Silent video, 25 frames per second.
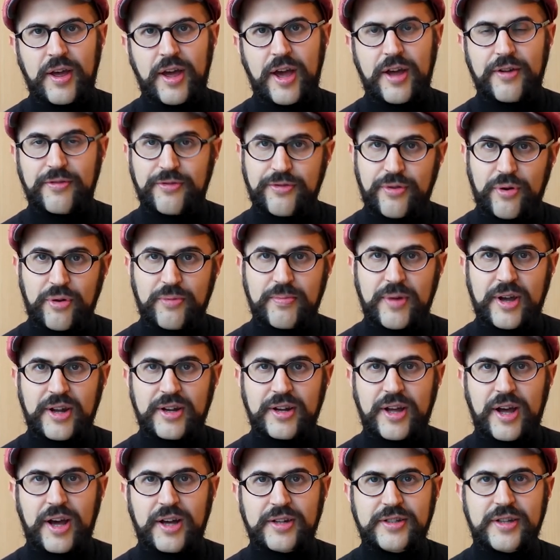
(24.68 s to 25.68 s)
and four
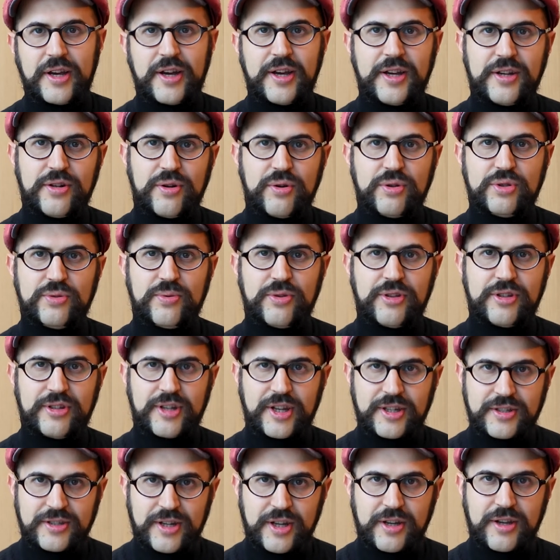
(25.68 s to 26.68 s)
men are diagnosed with
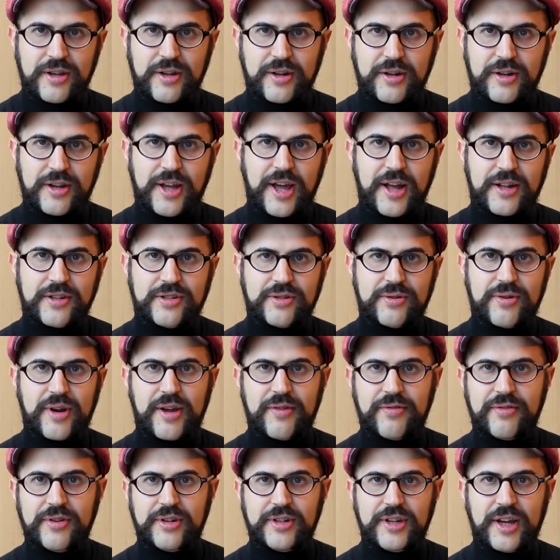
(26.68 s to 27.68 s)
testicular cancer
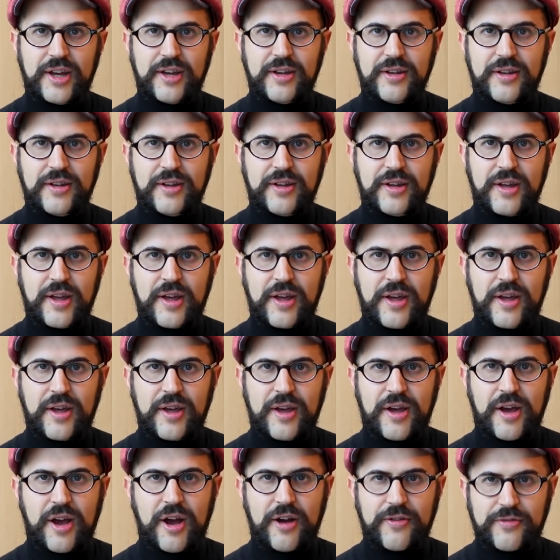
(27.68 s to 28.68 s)
every day.
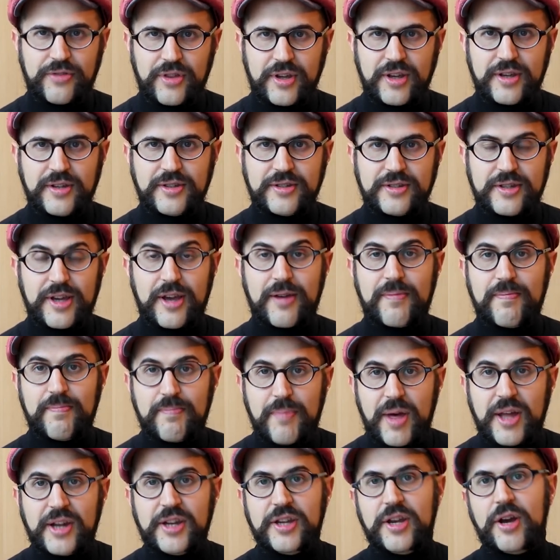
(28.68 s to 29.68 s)
Of these,
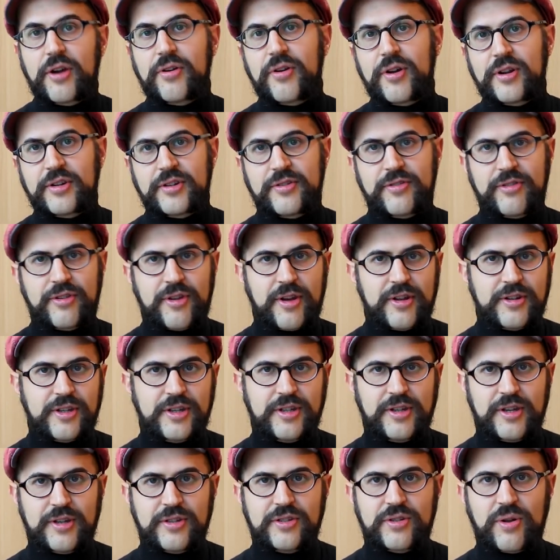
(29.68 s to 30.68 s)
many are under thirty
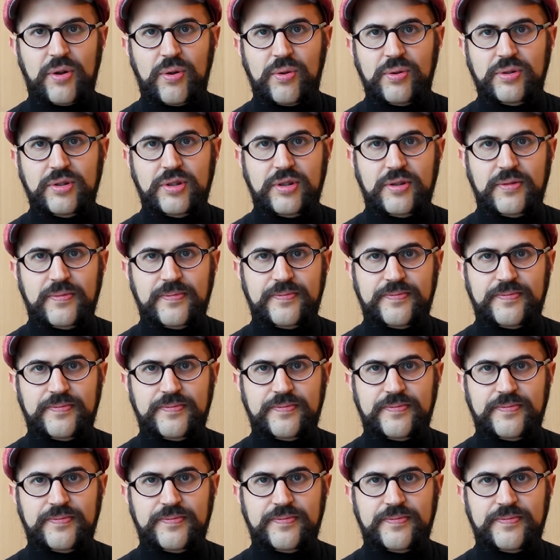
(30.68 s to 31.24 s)
years old.